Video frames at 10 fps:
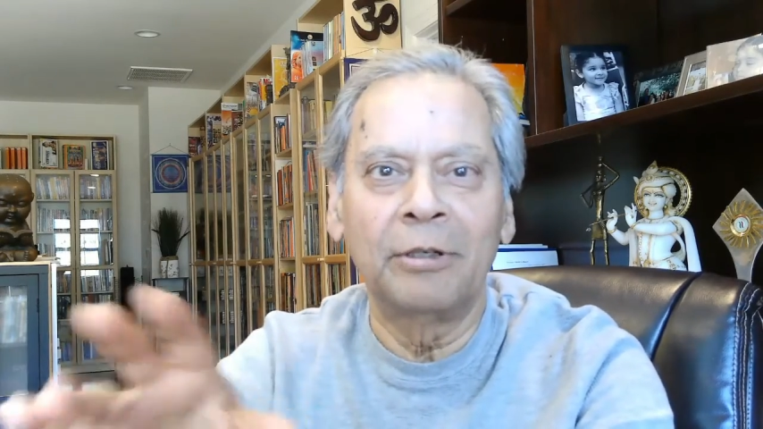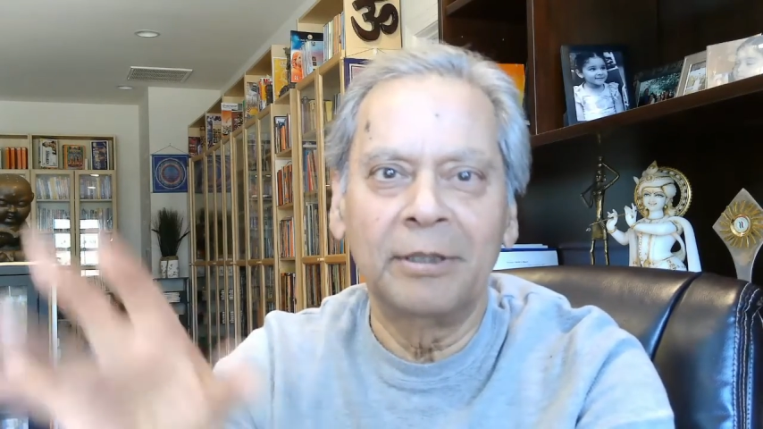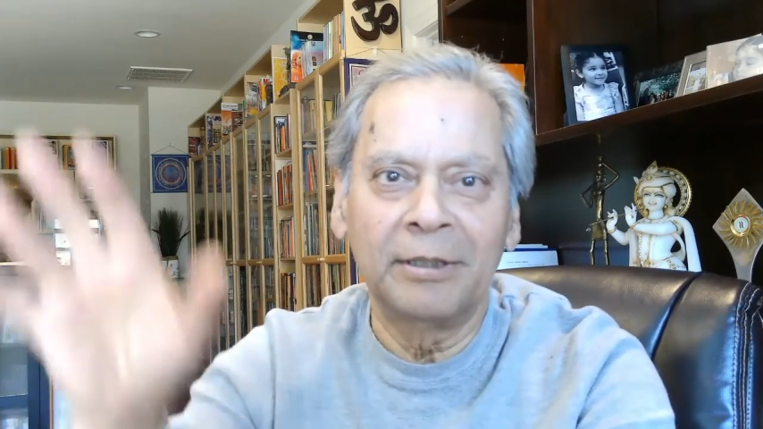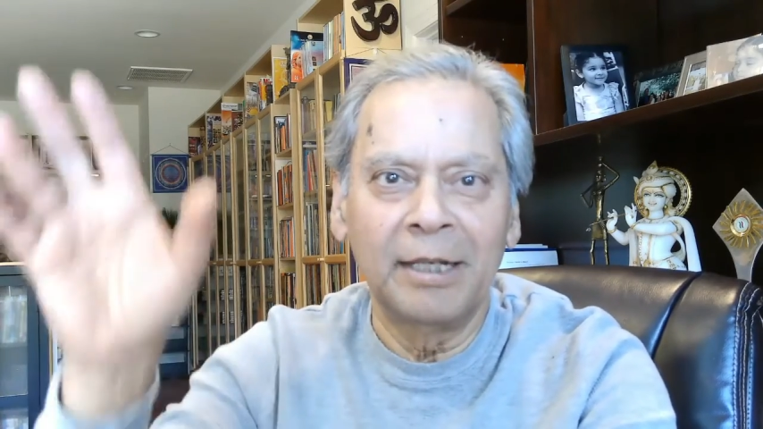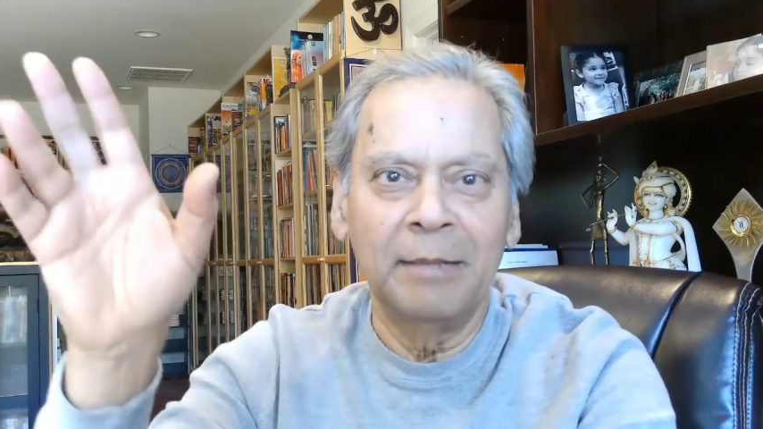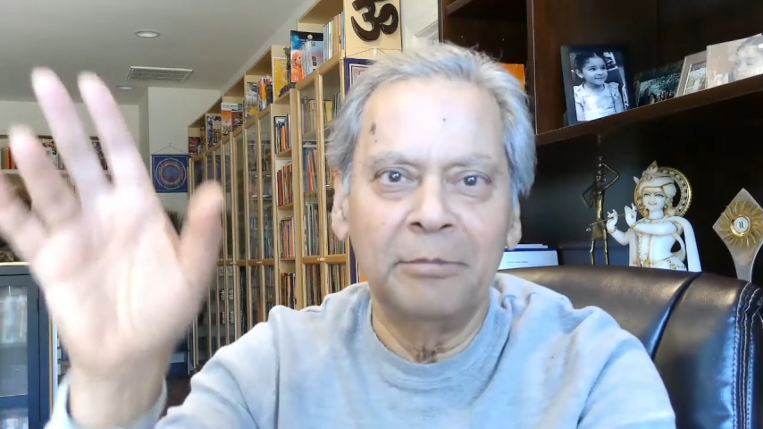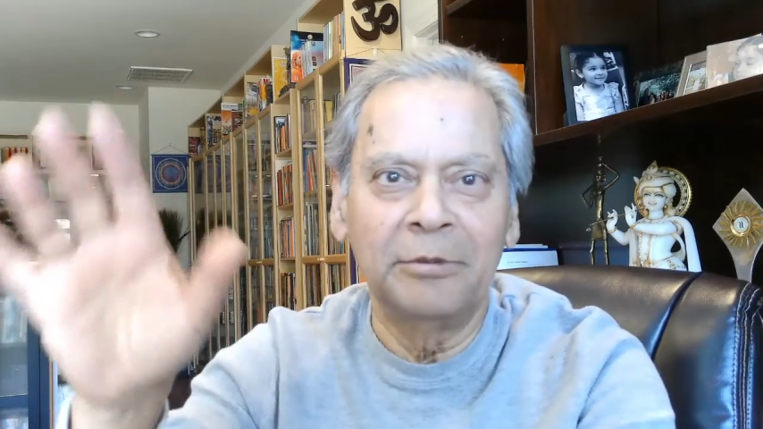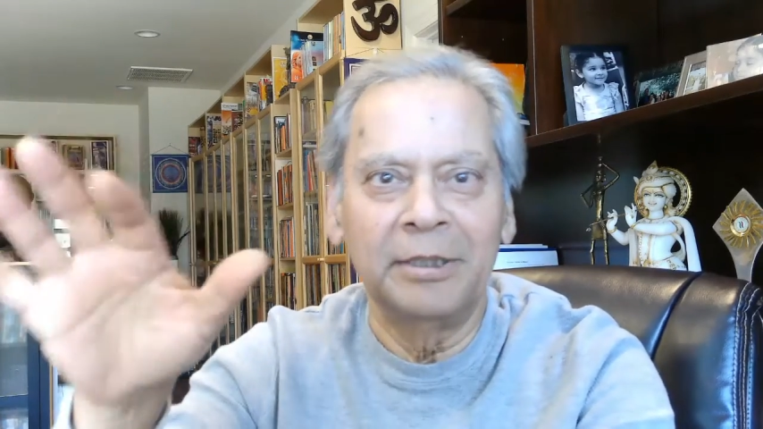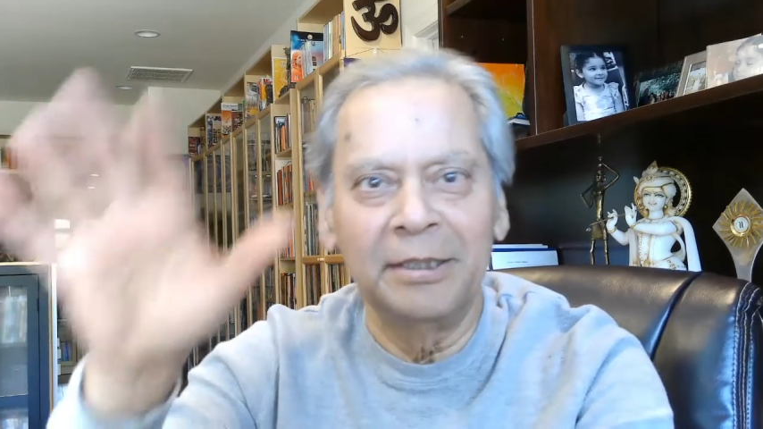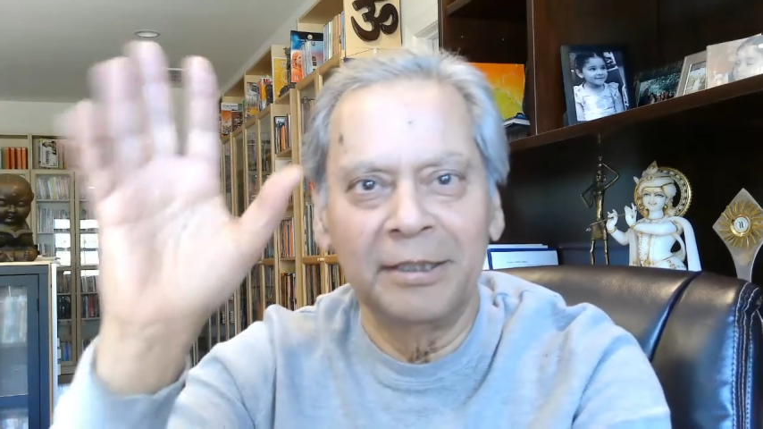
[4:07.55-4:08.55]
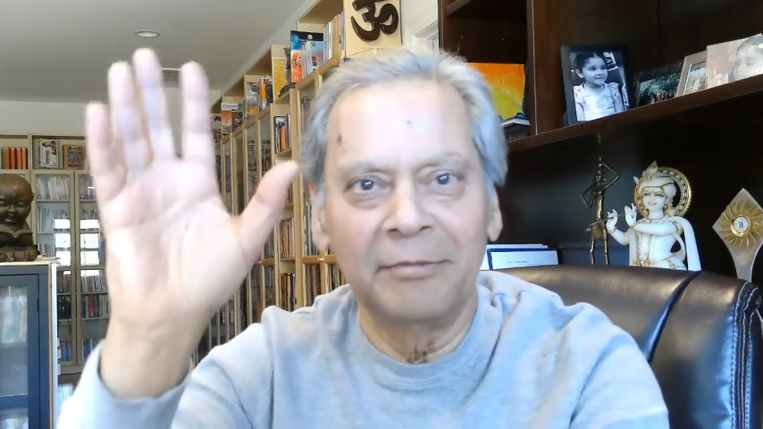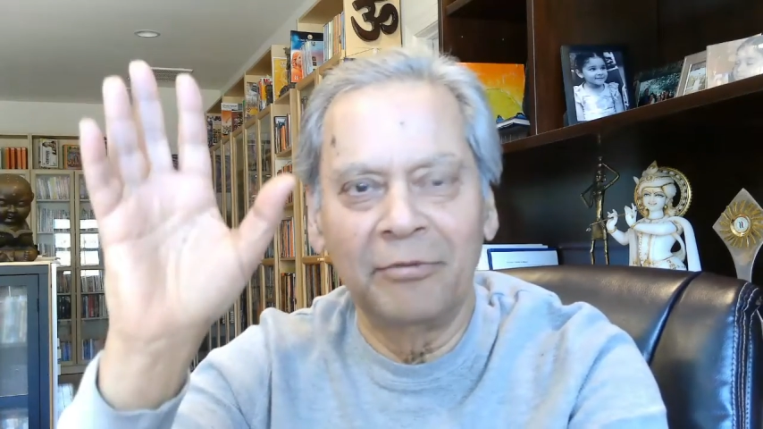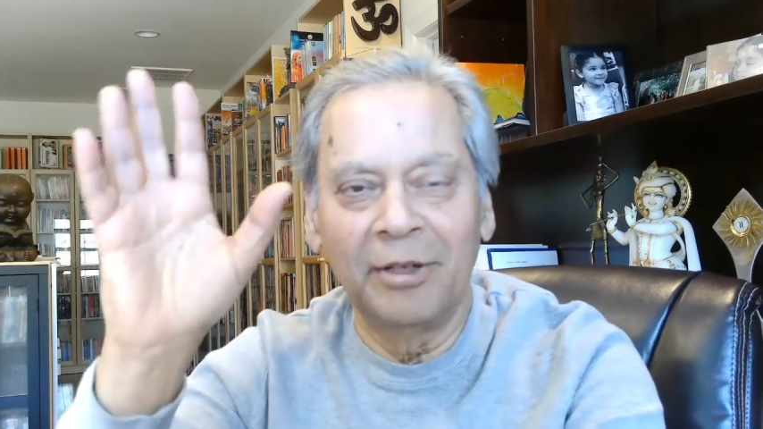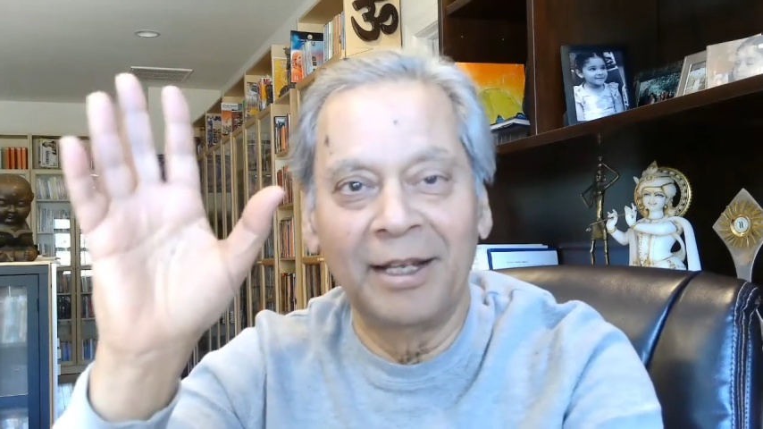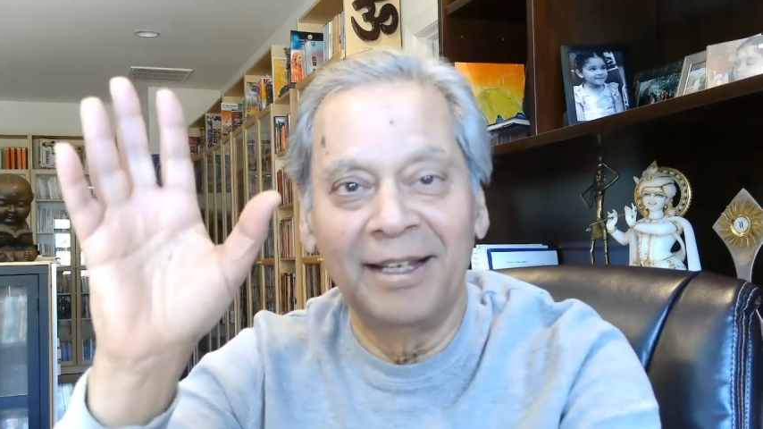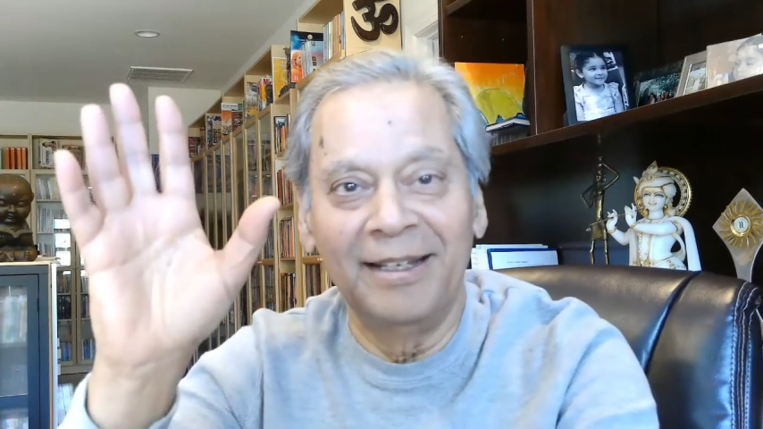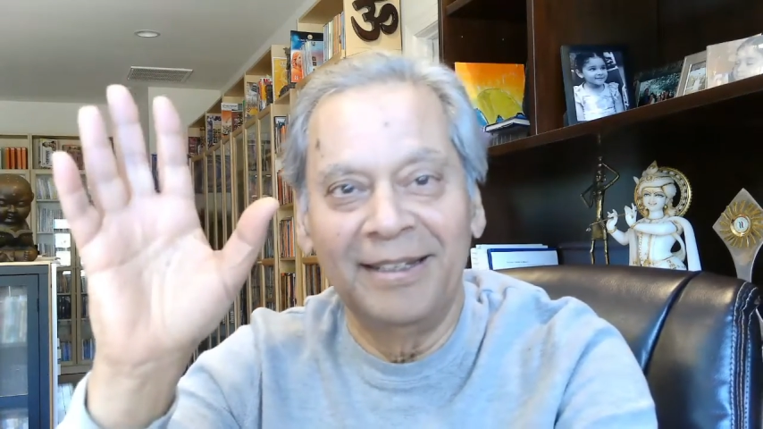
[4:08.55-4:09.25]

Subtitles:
and climb trees and fly.